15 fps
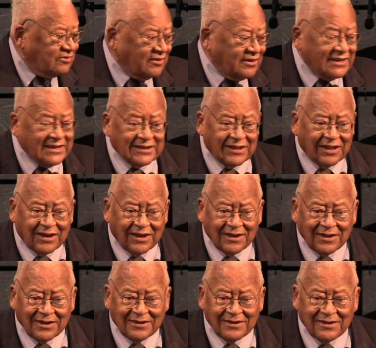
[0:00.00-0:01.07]
of England
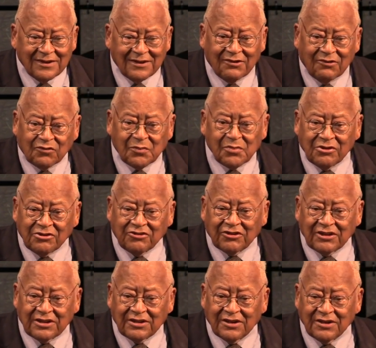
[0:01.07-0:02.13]
in his
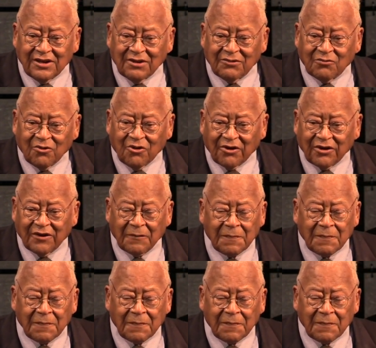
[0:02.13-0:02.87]
preaching and work,